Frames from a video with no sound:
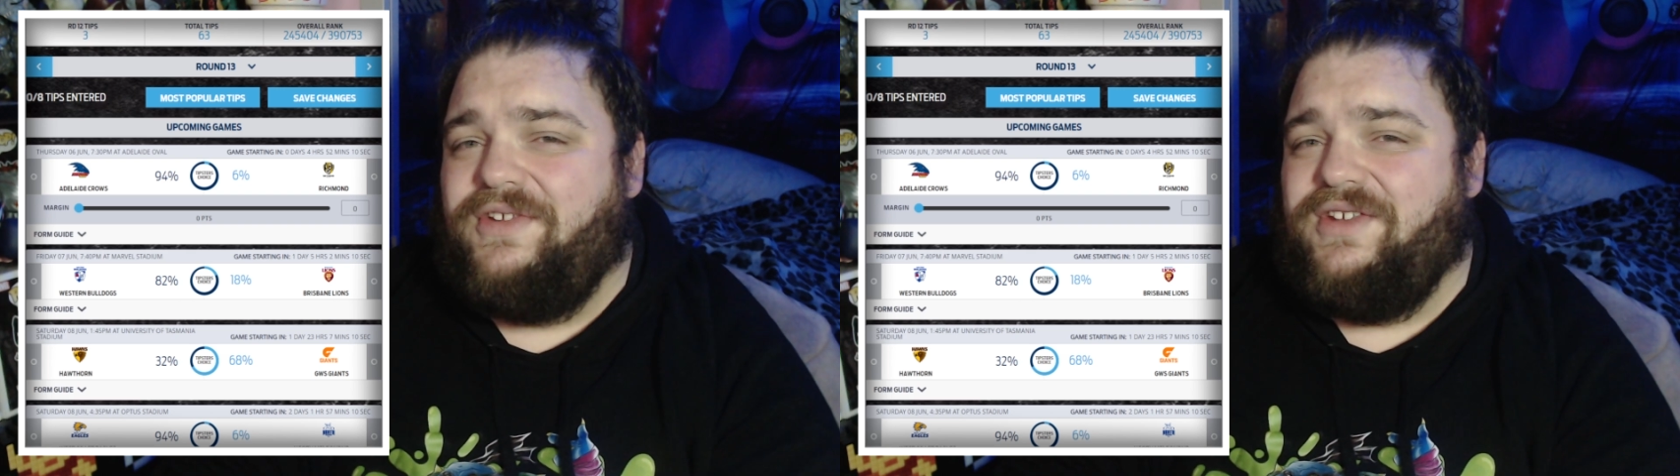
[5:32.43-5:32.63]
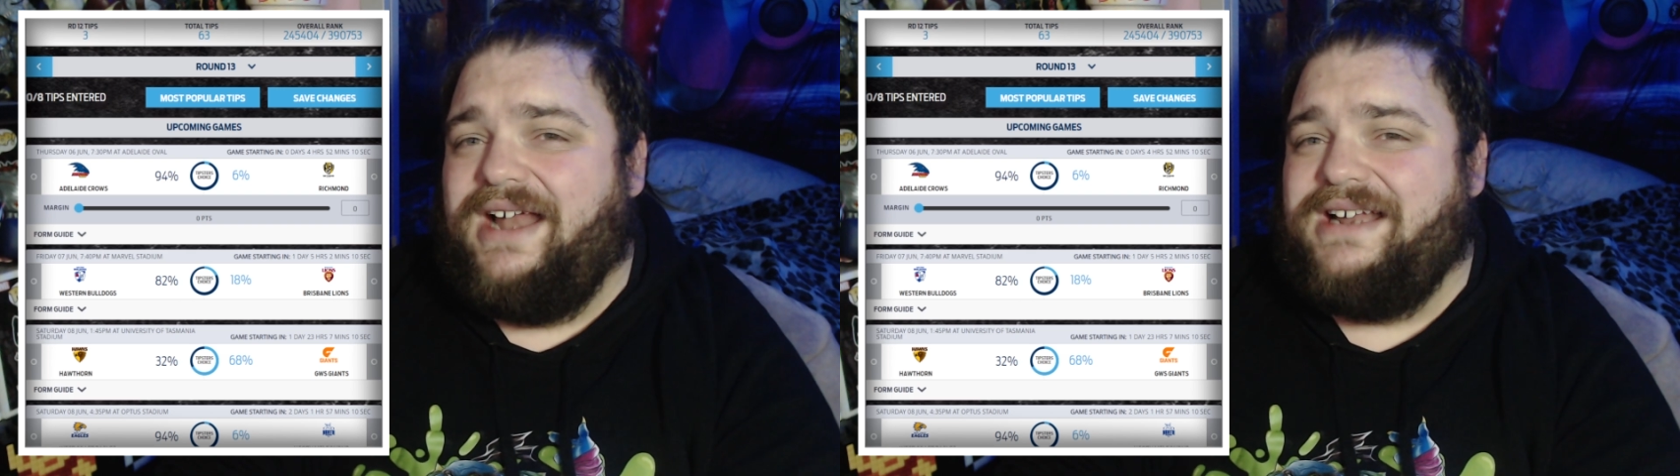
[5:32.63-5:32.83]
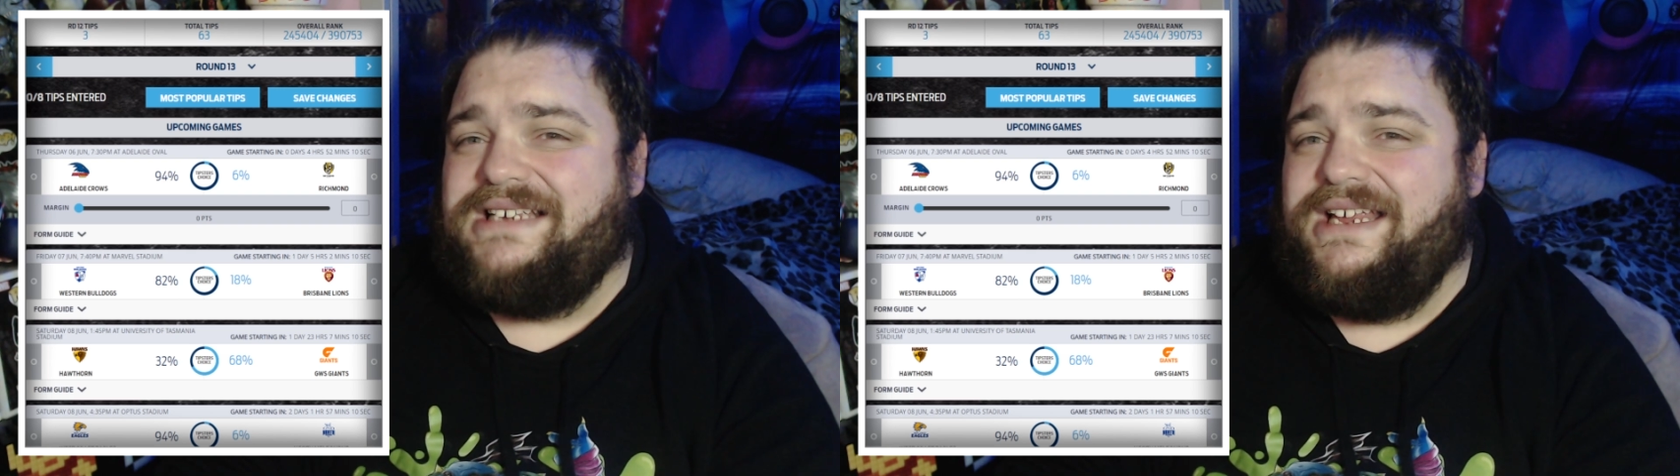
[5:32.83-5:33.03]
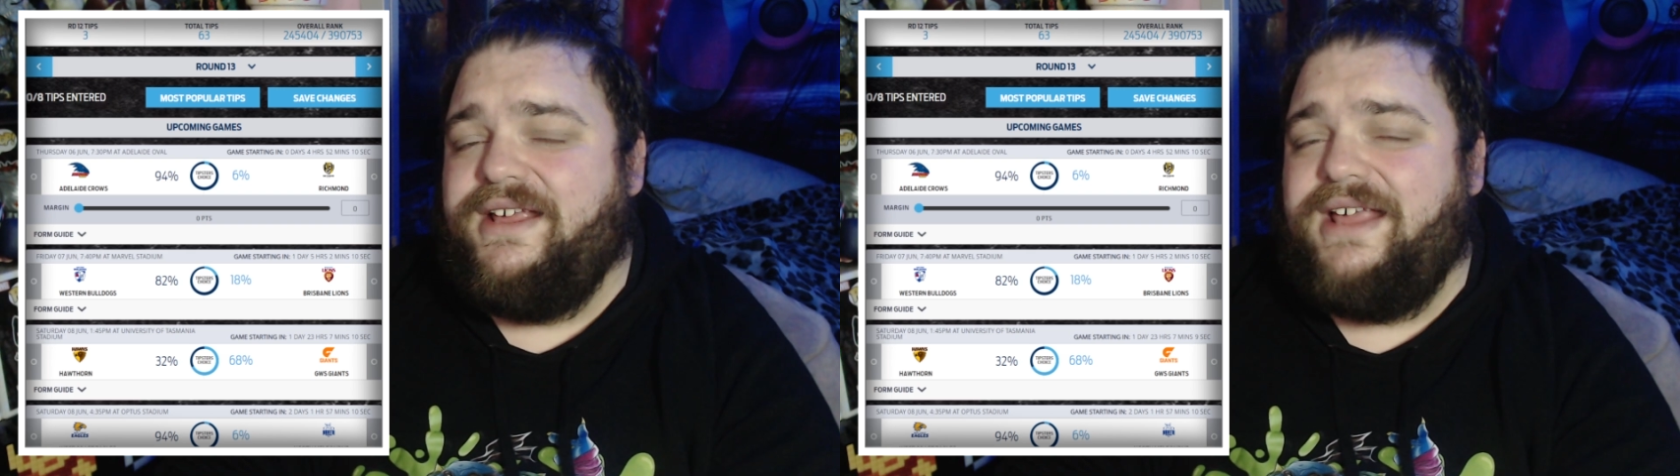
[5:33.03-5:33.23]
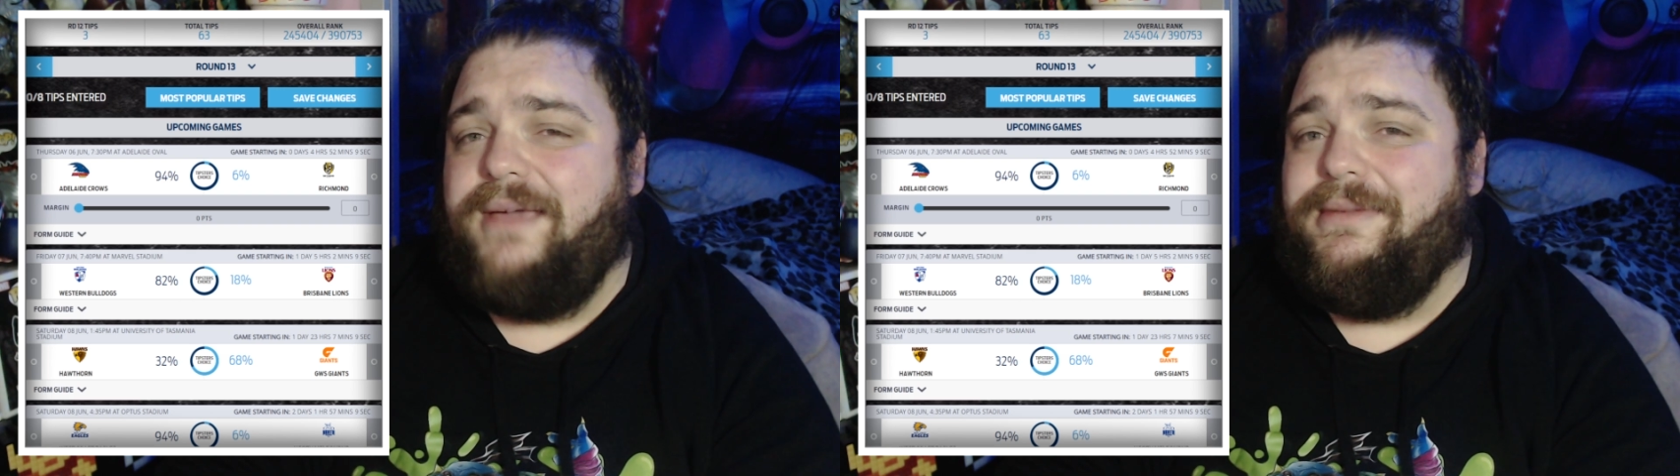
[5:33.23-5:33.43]
hasn't had a
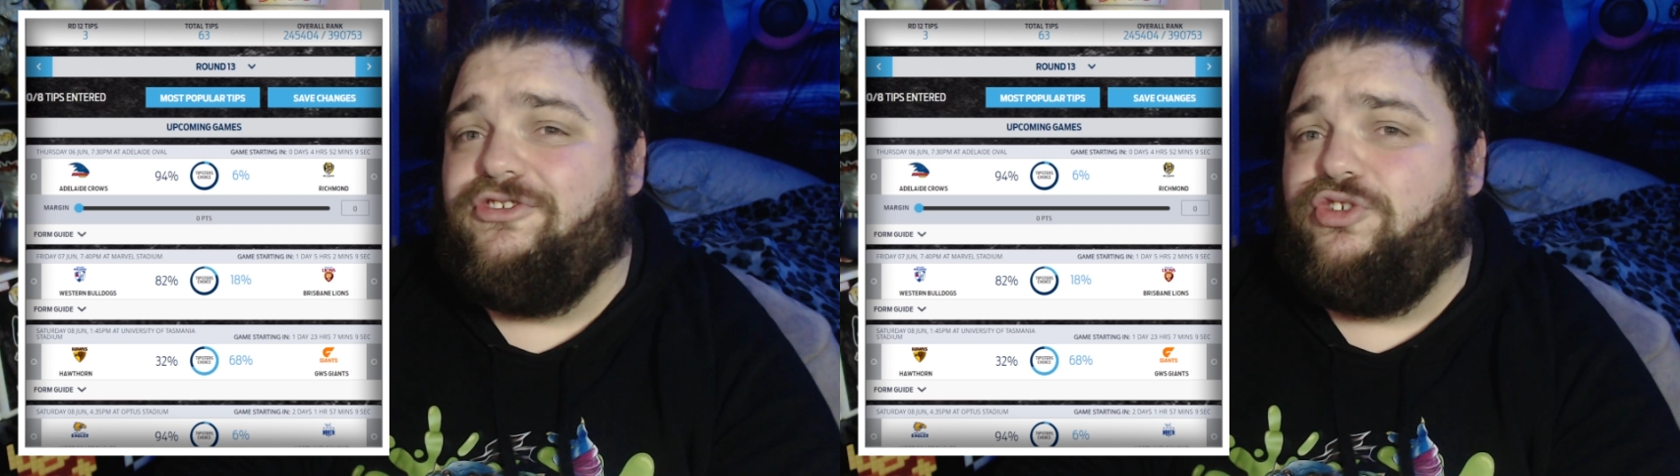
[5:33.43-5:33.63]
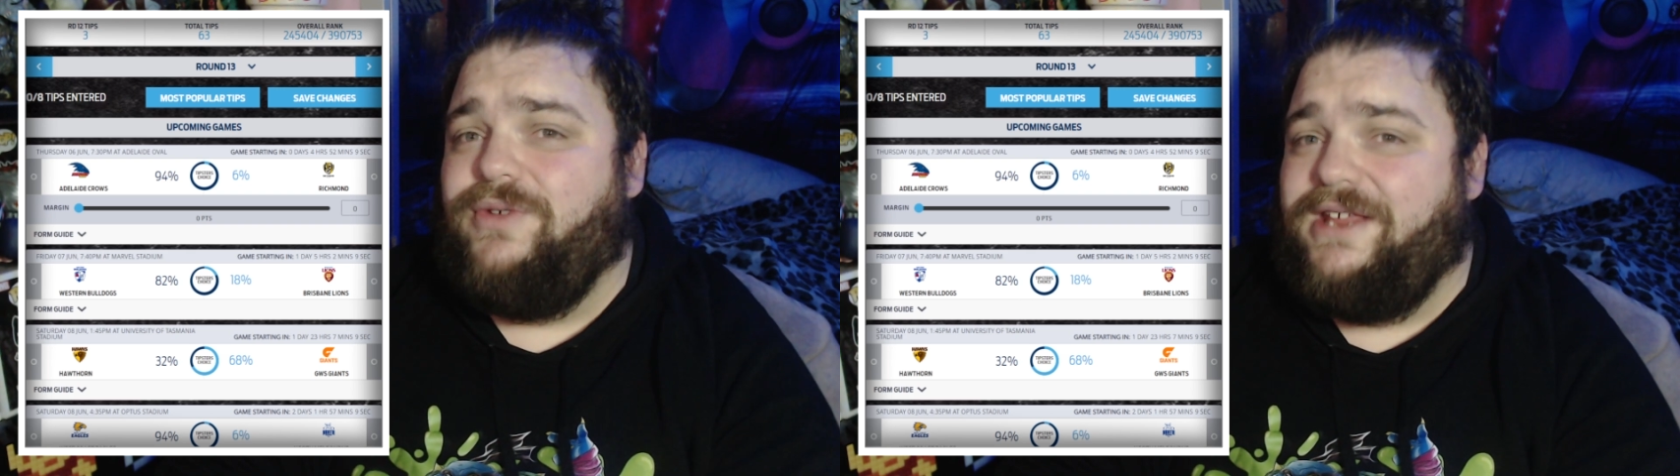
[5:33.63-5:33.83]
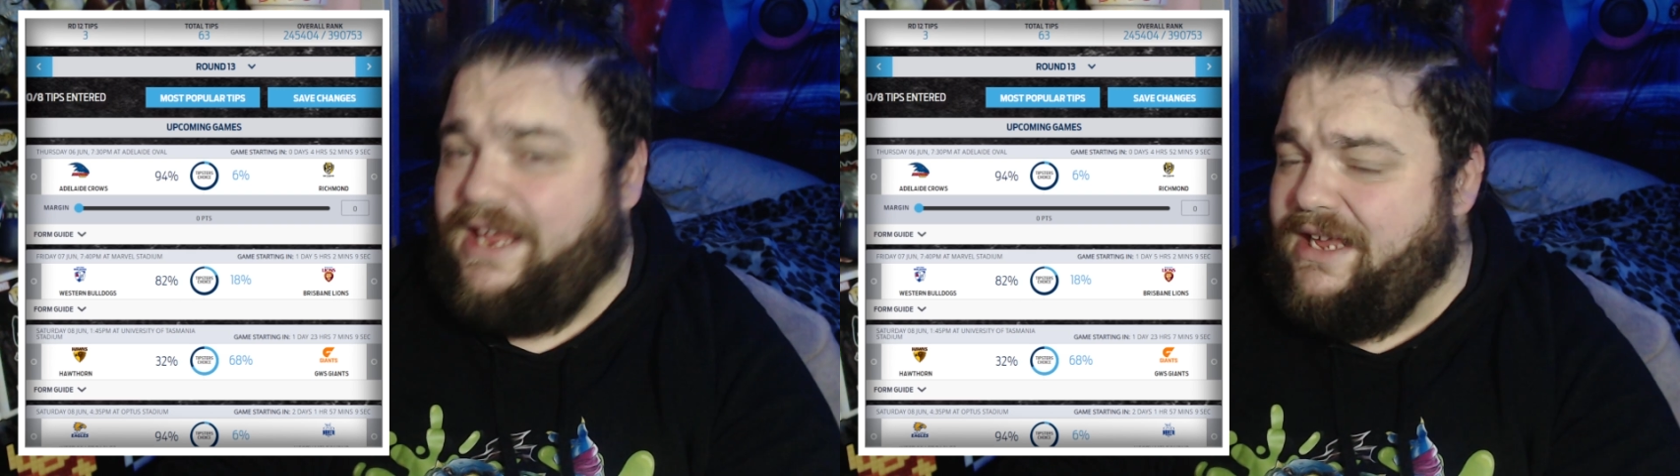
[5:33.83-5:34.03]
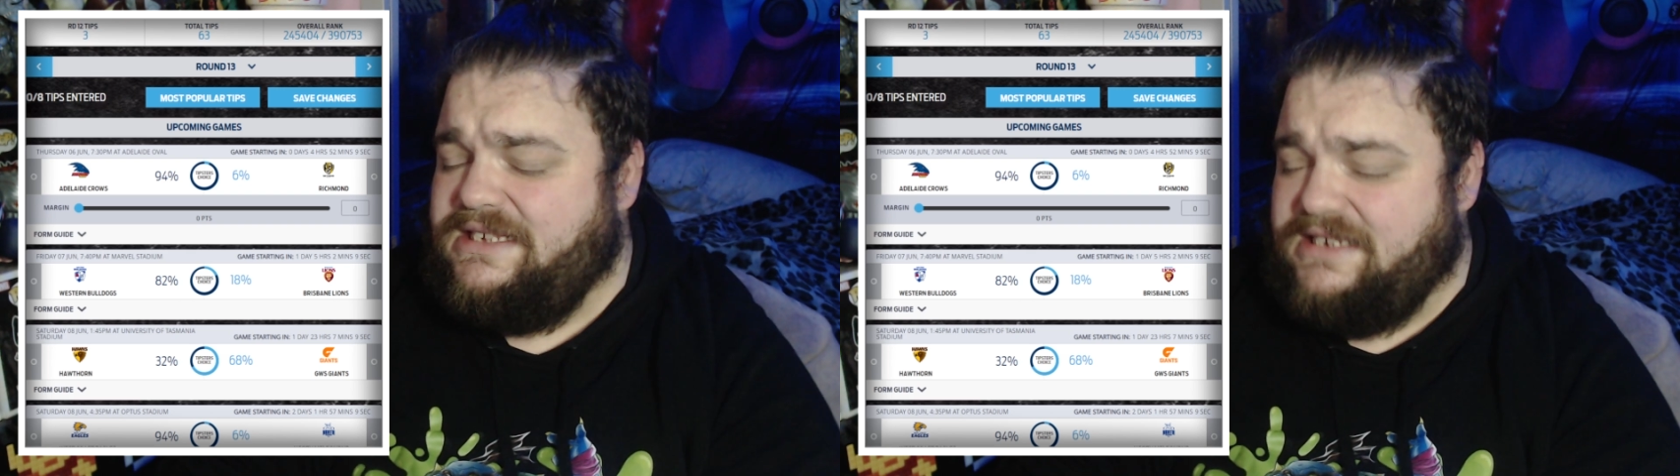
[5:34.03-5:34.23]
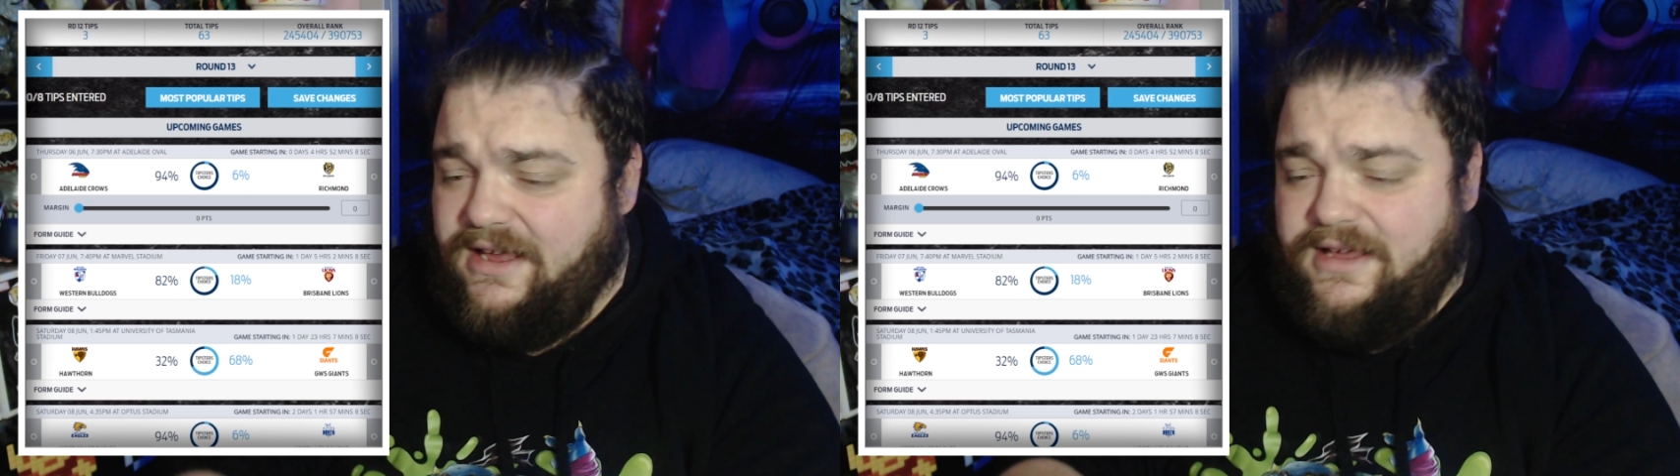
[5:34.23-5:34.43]
senior game in 2
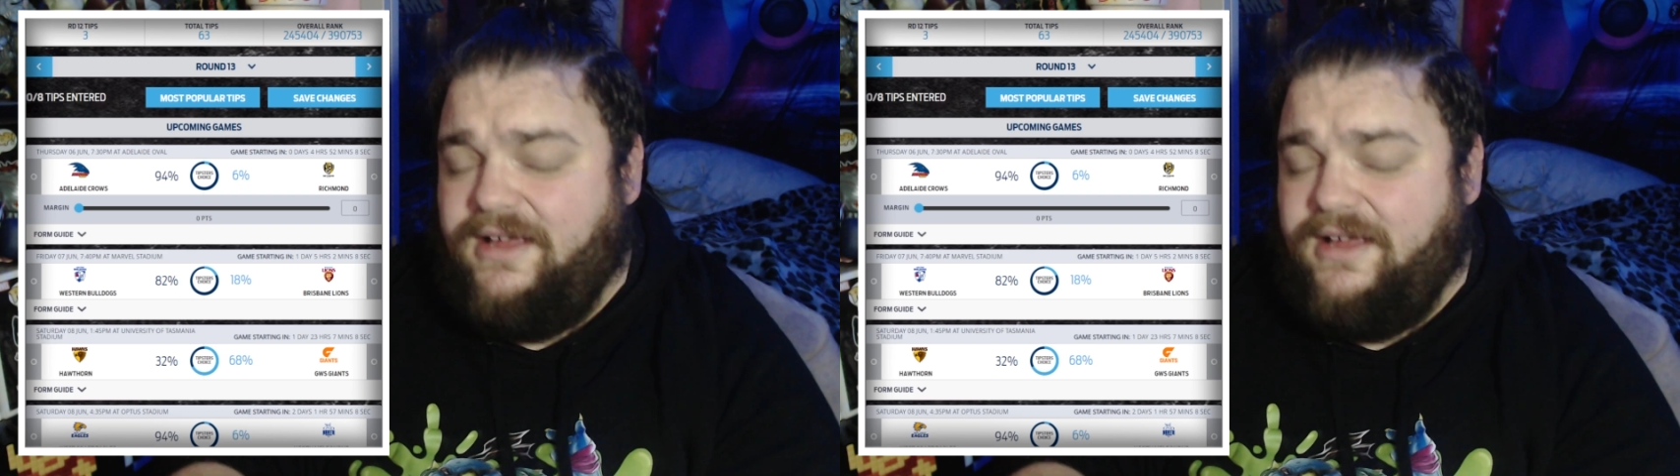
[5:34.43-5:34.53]
years.